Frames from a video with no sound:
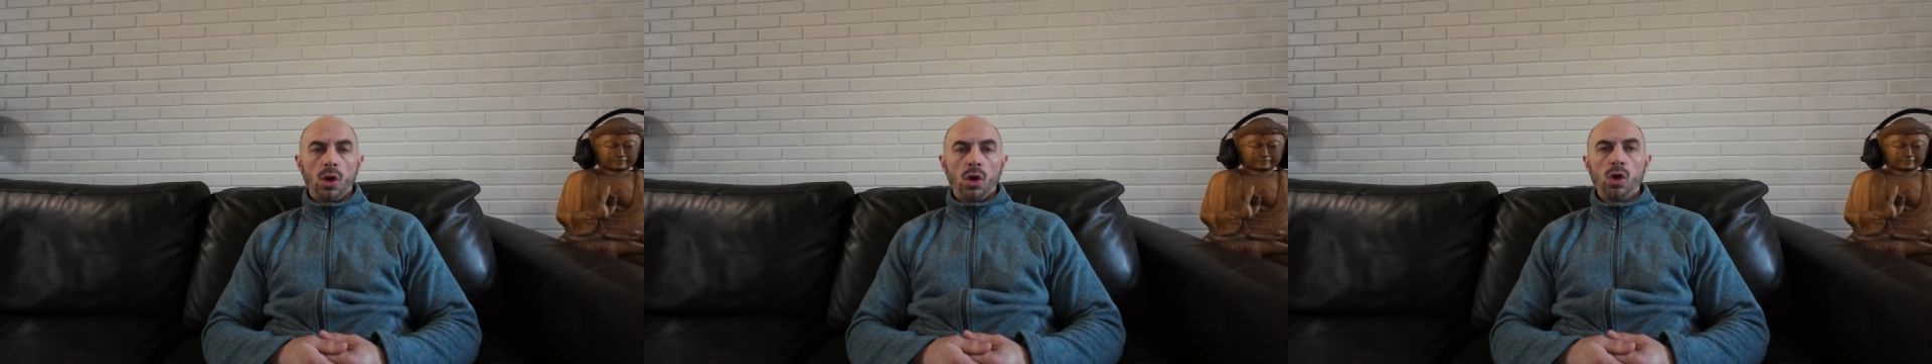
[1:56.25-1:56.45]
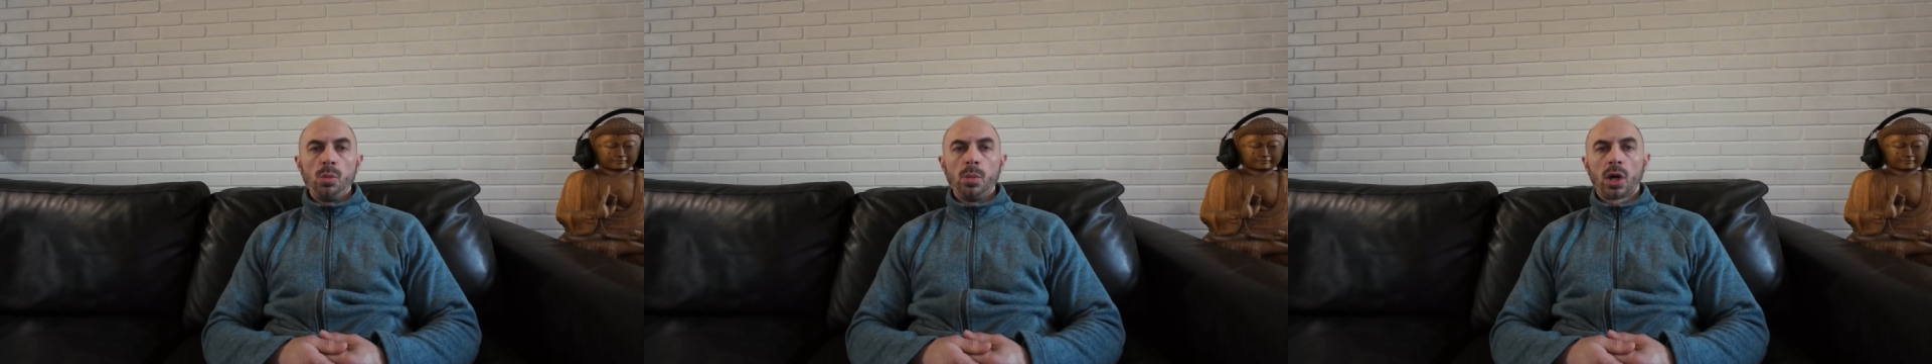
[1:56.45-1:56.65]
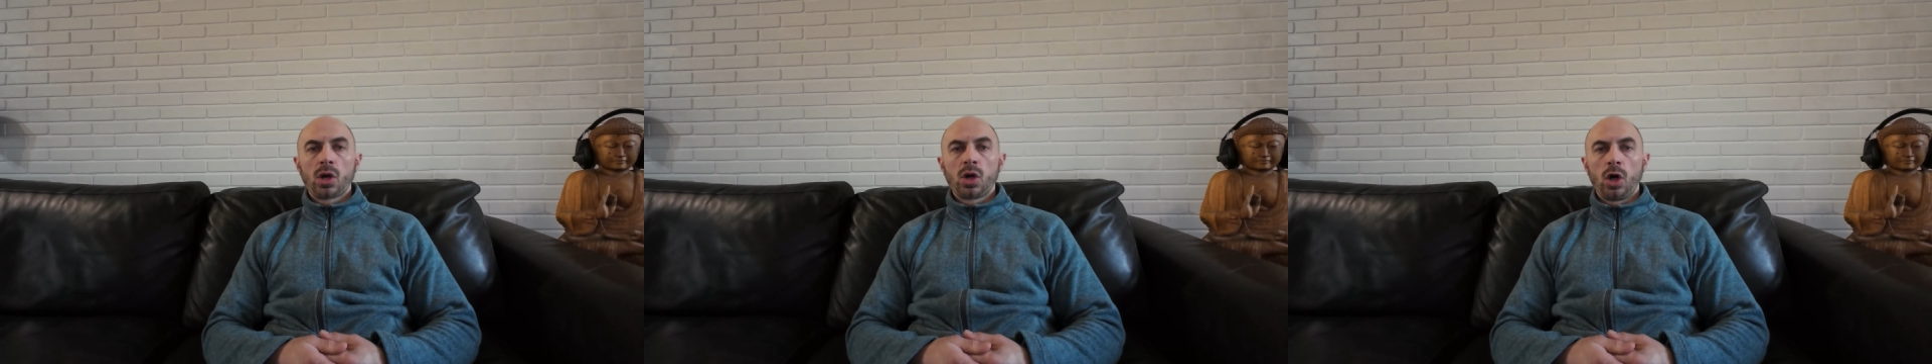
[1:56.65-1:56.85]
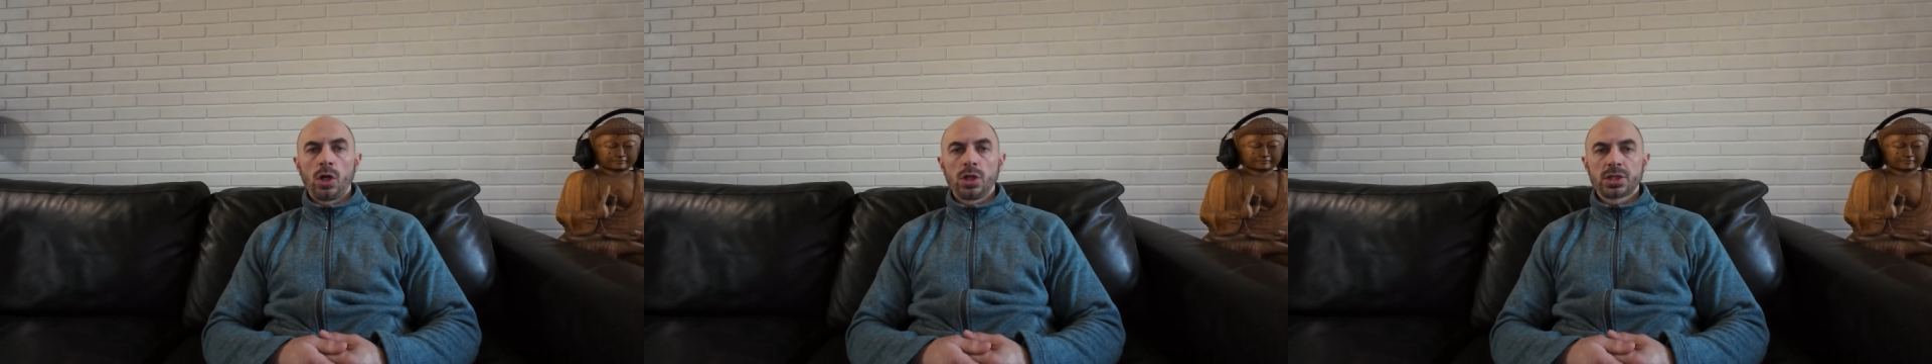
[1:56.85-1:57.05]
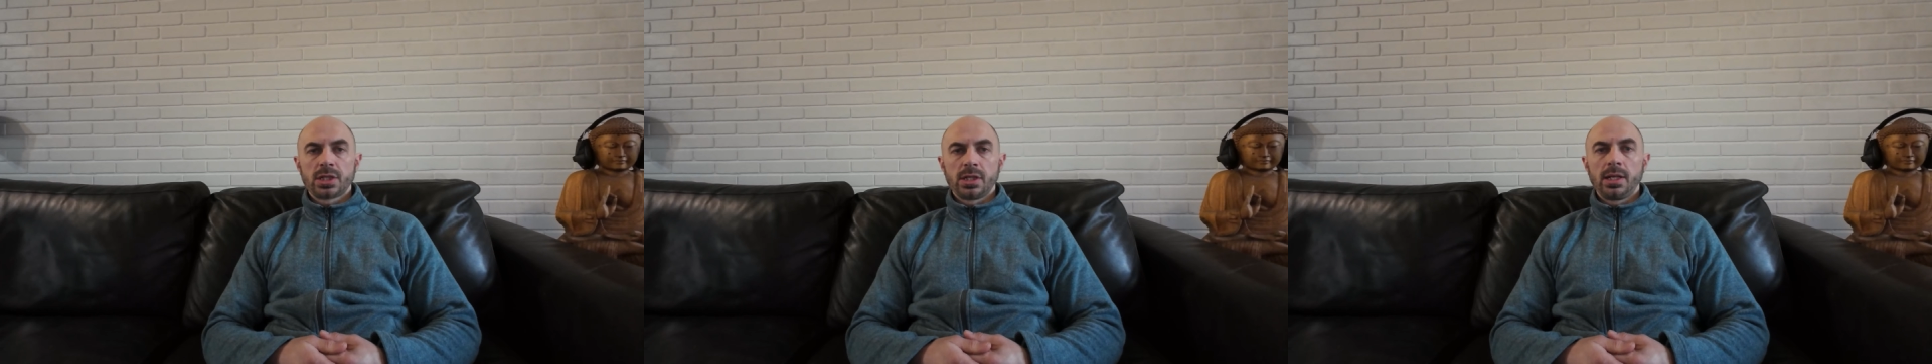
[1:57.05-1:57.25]
whom are
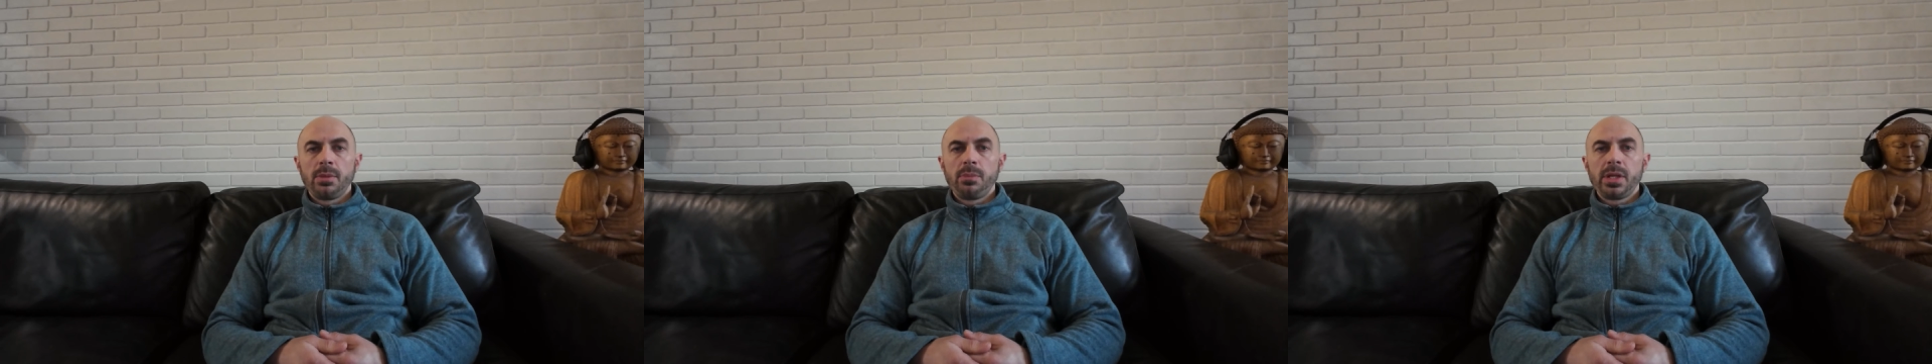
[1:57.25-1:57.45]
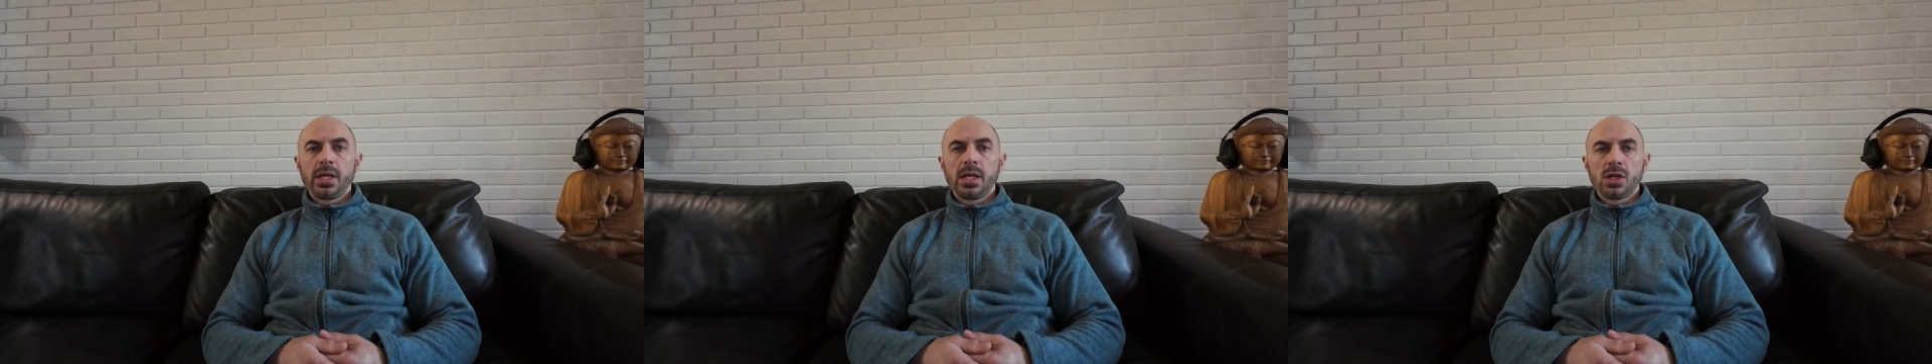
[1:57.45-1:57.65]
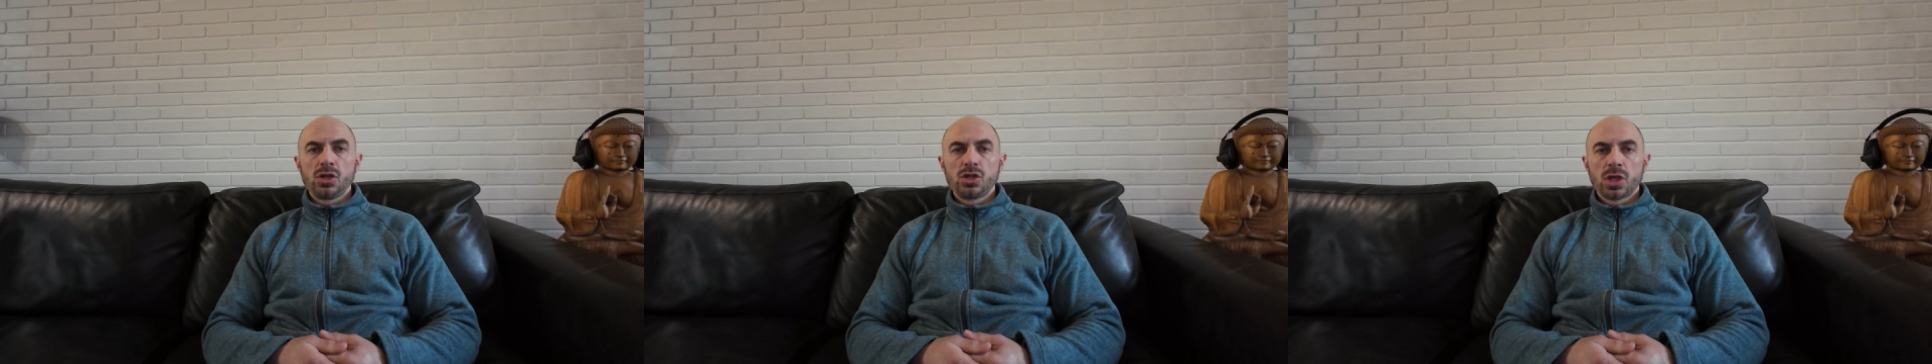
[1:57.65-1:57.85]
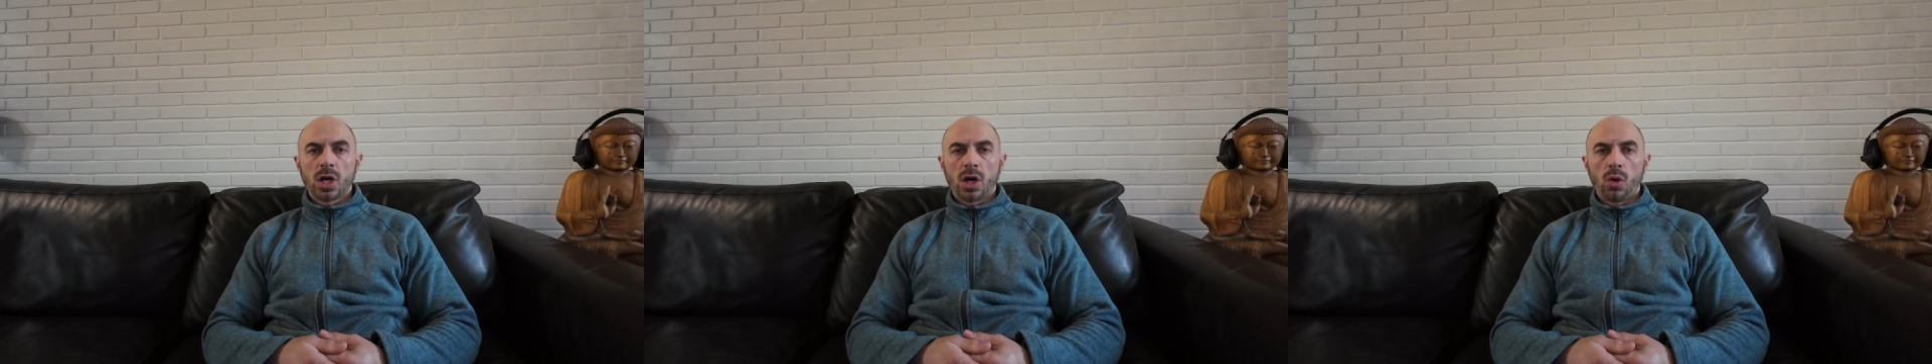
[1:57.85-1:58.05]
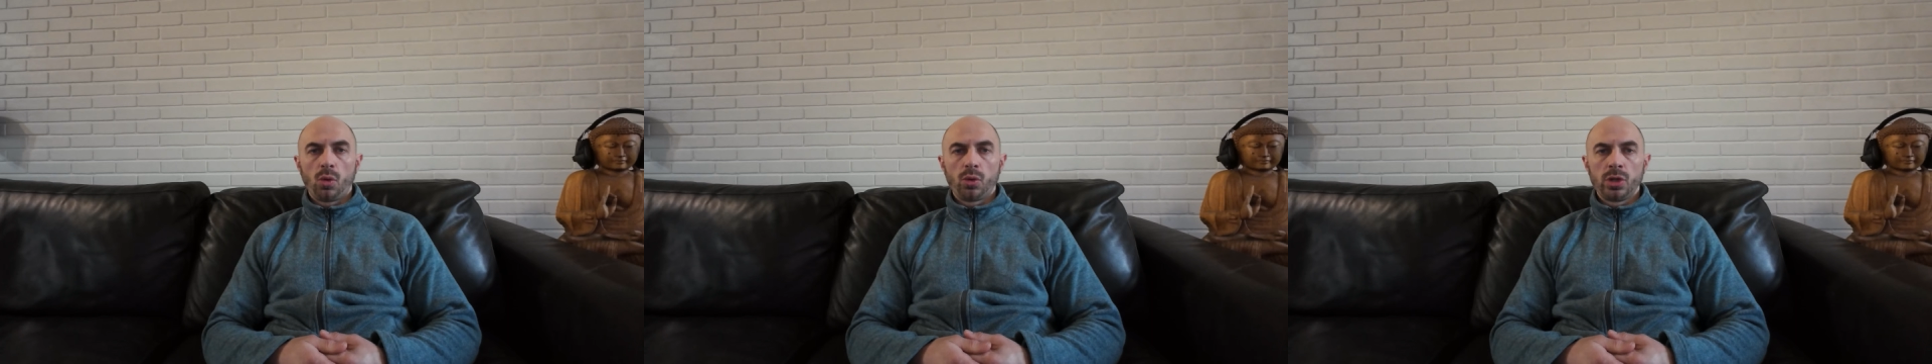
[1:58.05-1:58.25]
constantly being
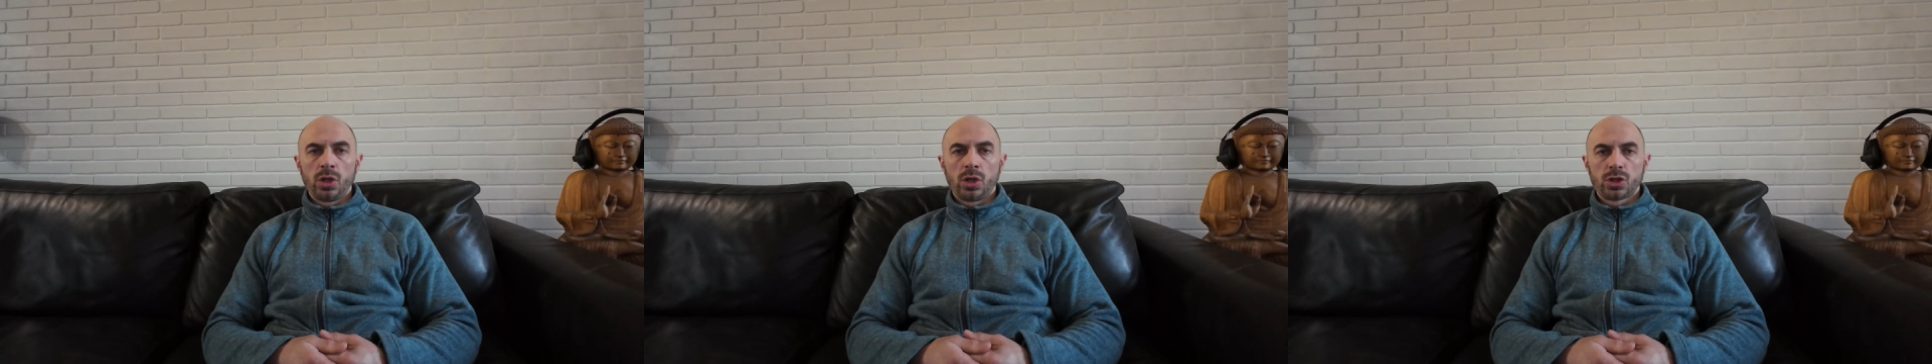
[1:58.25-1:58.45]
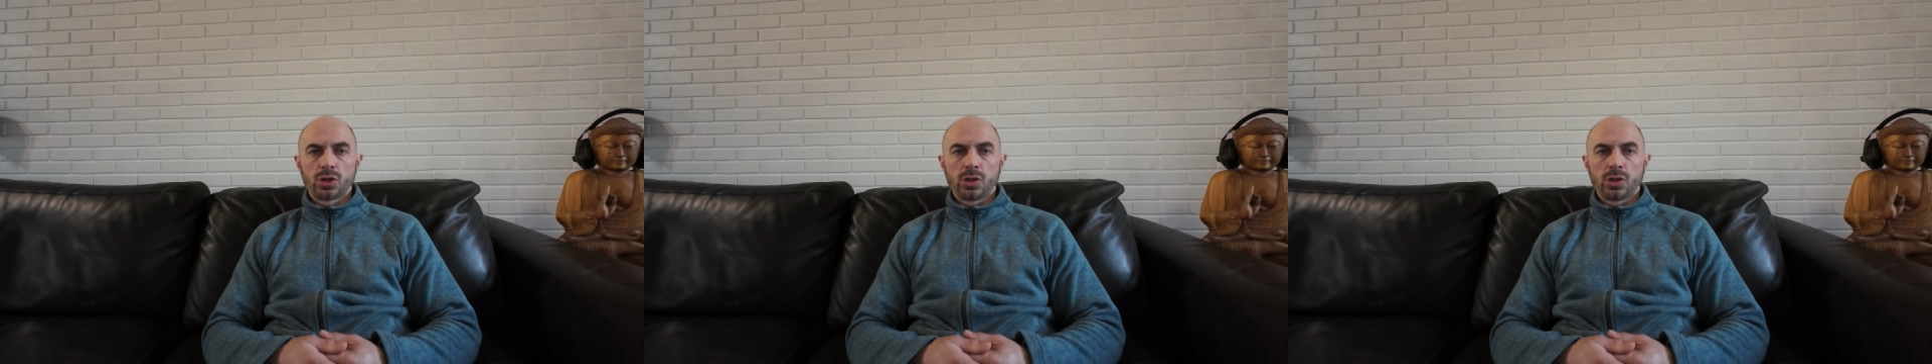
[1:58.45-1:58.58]
told not